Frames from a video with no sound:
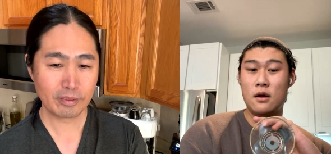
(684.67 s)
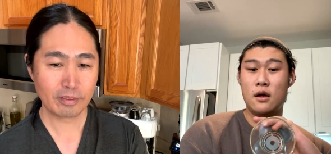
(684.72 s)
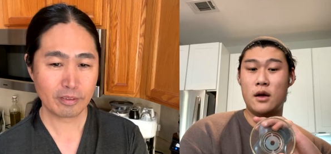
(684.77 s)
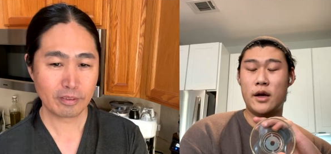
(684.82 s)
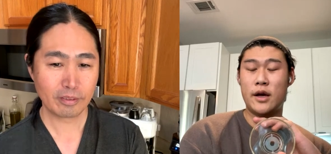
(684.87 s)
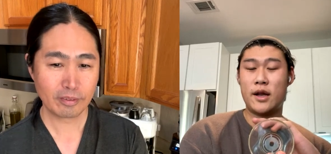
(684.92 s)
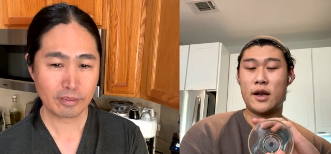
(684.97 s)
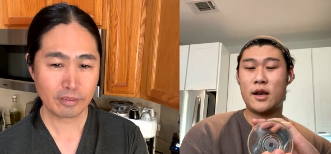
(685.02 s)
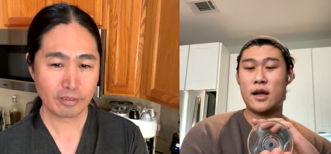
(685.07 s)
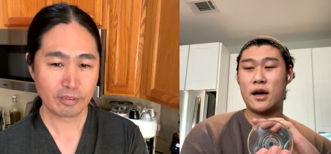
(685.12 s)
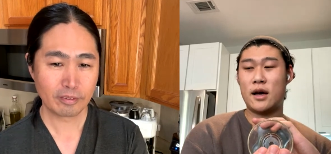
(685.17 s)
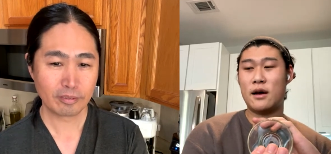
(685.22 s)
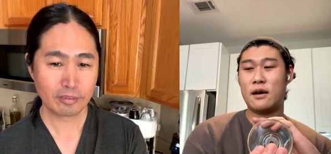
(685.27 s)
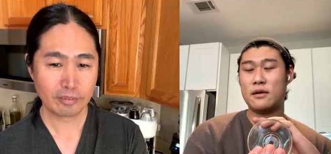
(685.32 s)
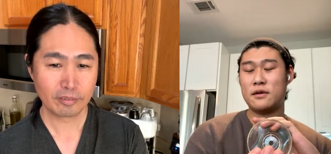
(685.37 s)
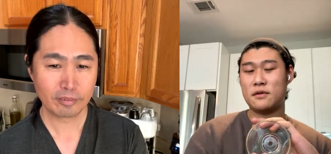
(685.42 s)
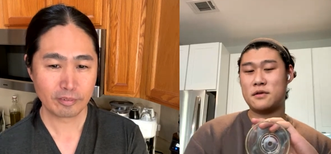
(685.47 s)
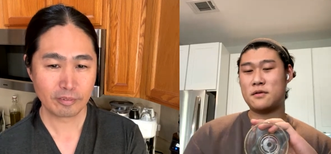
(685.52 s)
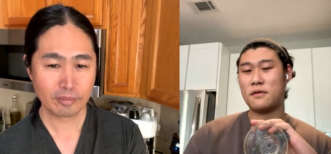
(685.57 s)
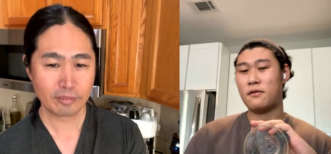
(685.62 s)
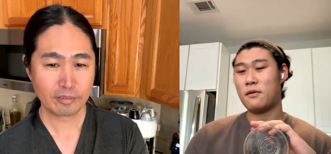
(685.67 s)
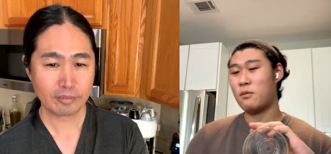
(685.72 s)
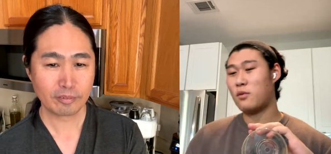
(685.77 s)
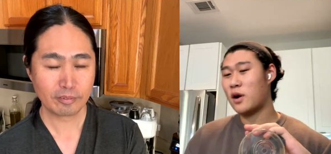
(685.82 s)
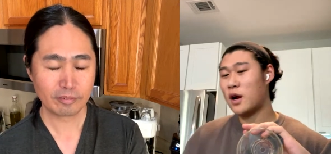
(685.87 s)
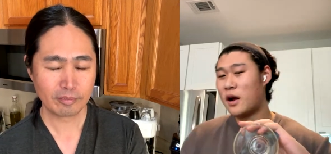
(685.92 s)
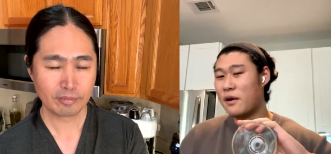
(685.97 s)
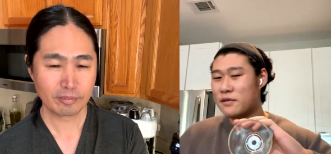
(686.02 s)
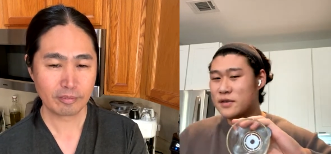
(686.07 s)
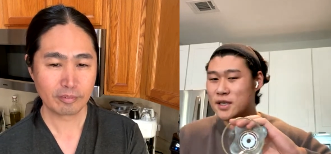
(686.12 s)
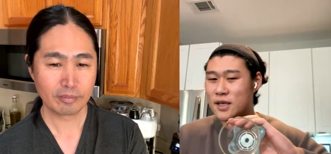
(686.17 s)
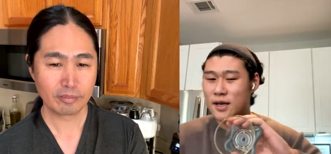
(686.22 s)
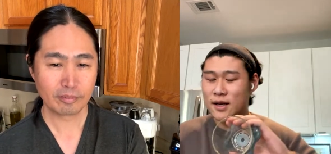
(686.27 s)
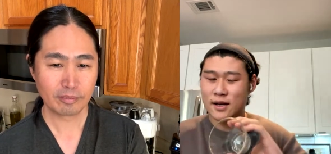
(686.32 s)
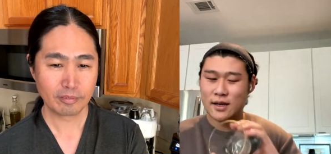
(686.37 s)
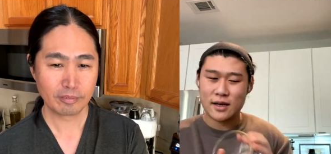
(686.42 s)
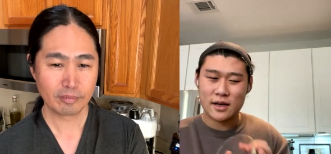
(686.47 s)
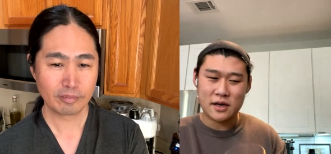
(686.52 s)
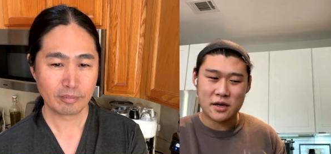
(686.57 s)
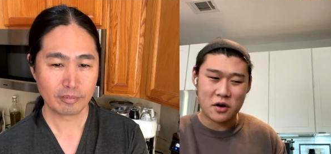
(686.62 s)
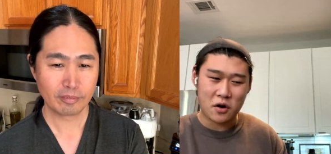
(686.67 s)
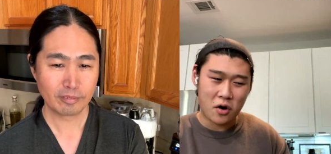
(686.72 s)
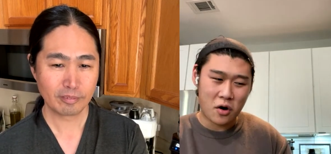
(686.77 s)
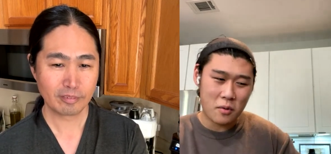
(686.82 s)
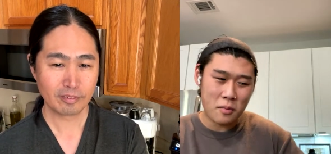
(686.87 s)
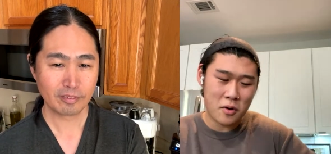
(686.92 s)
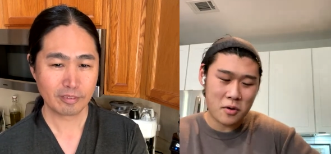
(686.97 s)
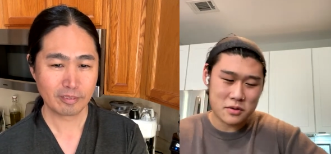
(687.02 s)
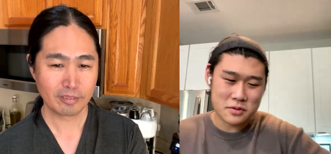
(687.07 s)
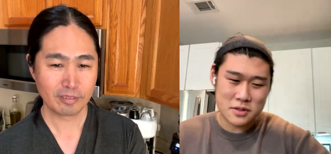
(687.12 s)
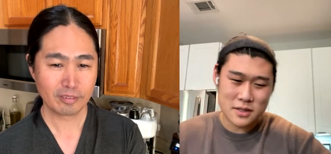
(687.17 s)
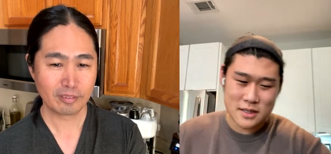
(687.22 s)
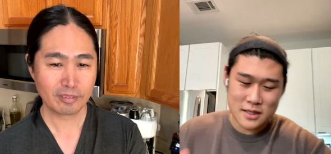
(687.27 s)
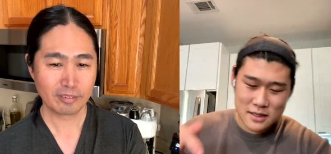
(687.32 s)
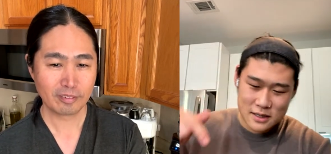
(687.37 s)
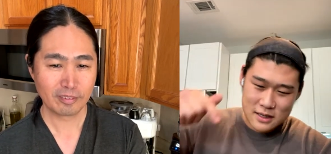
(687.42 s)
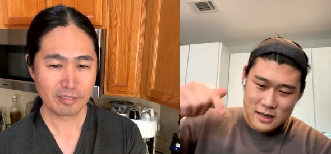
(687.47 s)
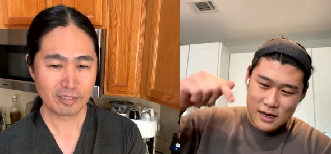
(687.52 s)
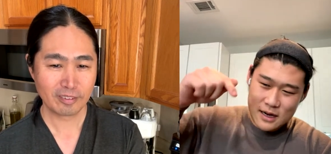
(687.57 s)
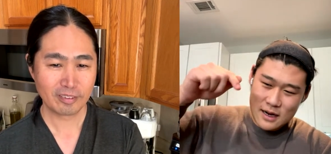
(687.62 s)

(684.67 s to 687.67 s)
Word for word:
Speaker 1: And uh, from what I've seen, it, it almost